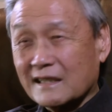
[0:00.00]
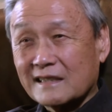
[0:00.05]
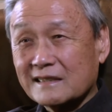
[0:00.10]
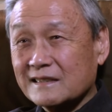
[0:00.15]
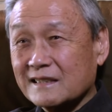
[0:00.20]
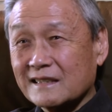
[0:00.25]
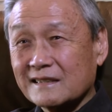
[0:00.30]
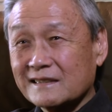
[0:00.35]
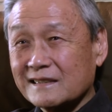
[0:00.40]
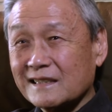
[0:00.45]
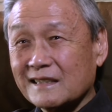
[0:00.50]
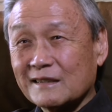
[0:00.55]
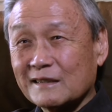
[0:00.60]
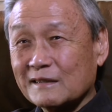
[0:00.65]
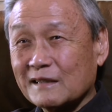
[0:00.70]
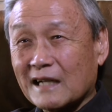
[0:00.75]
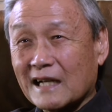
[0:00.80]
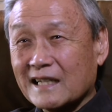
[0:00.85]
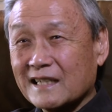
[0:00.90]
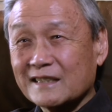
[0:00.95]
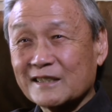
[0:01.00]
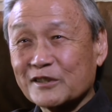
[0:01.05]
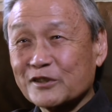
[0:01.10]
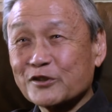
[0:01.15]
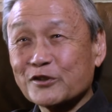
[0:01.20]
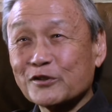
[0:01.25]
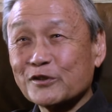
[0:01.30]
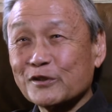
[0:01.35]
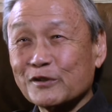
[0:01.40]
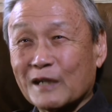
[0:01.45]
I said, I can
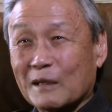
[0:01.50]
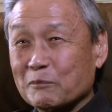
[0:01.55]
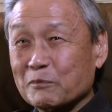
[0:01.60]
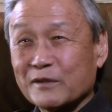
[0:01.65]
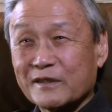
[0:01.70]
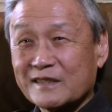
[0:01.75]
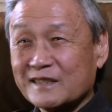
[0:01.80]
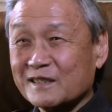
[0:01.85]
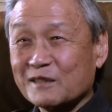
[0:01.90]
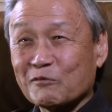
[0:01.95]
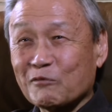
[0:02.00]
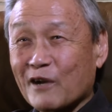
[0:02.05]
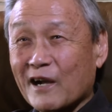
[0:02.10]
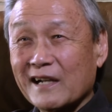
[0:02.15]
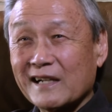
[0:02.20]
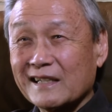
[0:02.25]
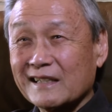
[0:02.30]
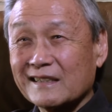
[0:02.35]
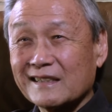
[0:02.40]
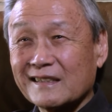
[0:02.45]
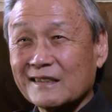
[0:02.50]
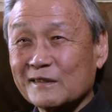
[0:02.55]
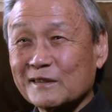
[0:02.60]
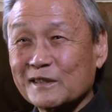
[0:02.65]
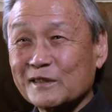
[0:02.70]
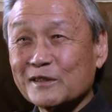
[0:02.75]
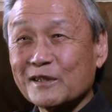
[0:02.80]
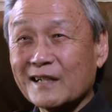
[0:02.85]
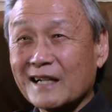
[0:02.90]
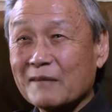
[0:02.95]
assure you, and I'll put this in writing,
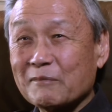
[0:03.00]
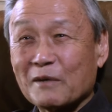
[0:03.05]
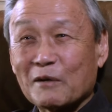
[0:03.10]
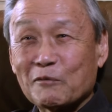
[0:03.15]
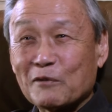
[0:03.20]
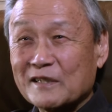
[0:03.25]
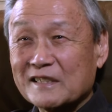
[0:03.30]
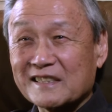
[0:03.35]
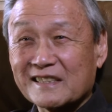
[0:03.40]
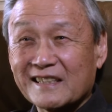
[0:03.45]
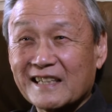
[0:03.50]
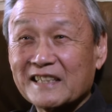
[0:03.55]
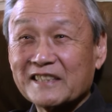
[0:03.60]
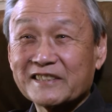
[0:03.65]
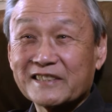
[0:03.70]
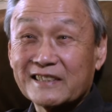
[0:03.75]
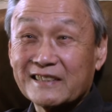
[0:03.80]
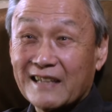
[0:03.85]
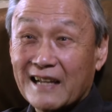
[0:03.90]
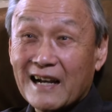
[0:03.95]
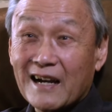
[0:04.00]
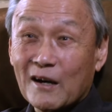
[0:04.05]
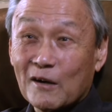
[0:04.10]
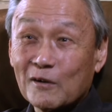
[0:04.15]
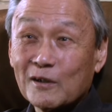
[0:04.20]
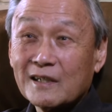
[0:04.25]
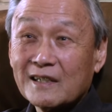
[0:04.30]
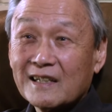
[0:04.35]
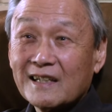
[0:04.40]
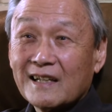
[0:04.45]
you can have my resignation
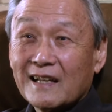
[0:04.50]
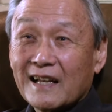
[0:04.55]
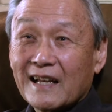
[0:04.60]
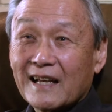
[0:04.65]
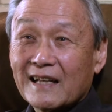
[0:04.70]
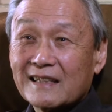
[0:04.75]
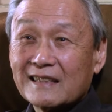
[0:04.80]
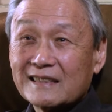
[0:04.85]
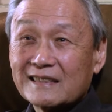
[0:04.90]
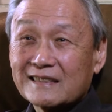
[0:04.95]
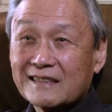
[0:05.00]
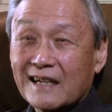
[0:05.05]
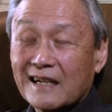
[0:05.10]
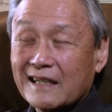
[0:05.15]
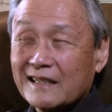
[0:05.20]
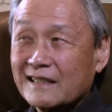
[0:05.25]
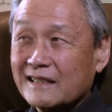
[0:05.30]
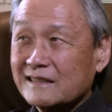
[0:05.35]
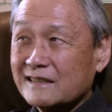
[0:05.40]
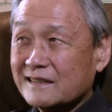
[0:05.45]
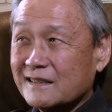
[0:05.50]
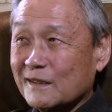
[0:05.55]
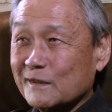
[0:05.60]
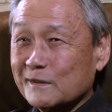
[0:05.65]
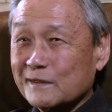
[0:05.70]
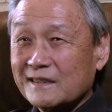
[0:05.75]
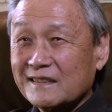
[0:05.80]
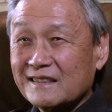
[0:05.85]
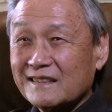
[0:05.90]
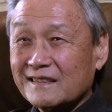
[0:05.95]
now and decide. And
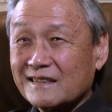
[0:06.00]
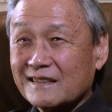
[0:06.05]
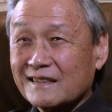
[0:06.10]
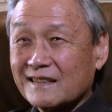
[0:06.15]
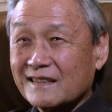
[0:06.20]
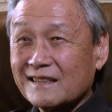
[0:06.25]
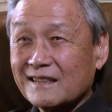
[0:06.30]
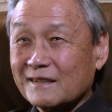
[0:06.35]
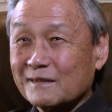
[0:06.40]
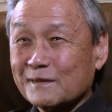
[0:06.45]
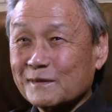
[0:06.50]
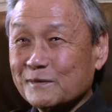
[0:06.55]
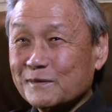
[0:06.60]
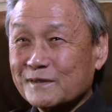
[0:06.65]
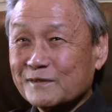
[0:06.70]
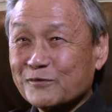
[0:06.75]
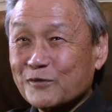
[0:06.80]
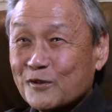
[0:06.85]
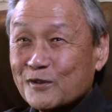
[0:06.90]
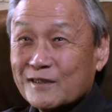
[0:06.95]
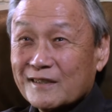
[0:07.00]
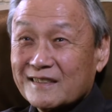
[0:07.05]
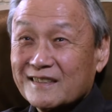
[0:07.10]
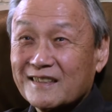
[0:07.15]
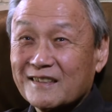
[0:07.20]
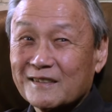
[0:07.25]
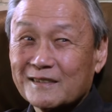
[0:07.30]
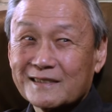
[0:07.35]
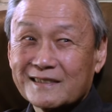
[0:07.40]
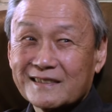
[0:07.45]
so he was fortunate. He